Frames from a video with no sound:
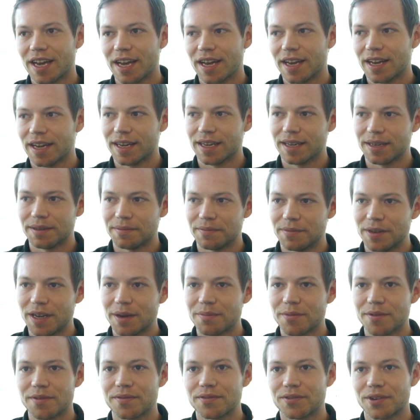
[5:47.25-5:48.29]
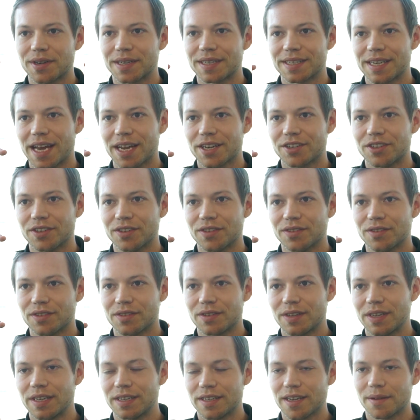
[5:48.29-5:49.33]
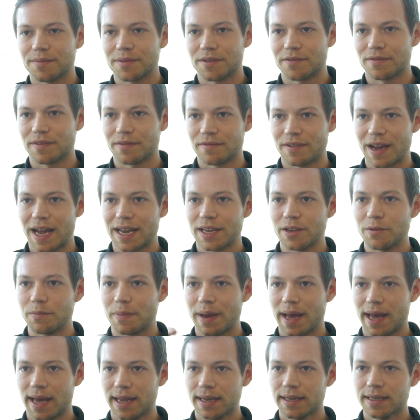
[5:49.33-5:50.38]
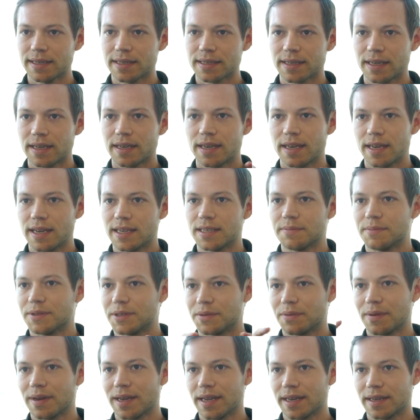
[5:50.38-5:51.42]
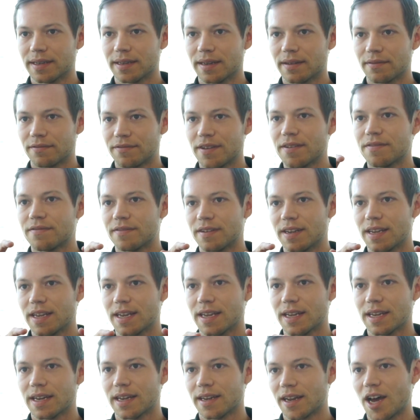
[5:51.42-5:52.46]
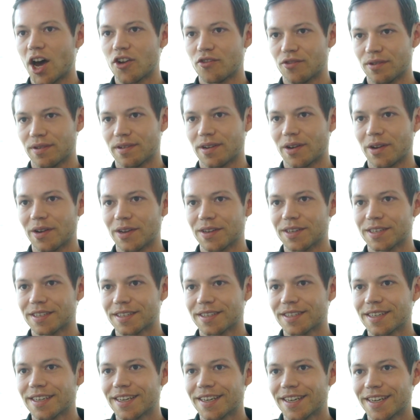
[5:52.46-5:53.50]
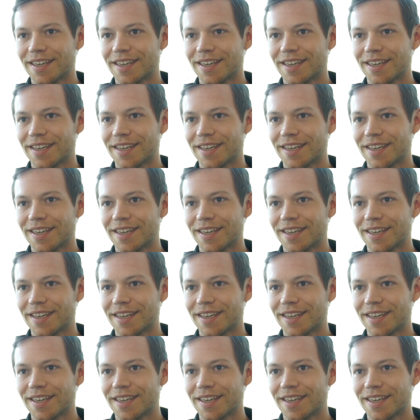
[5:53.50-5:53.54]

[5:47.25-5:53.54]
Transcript: um, number of transactions in terms of the value bands is between 50 and 100 dollars.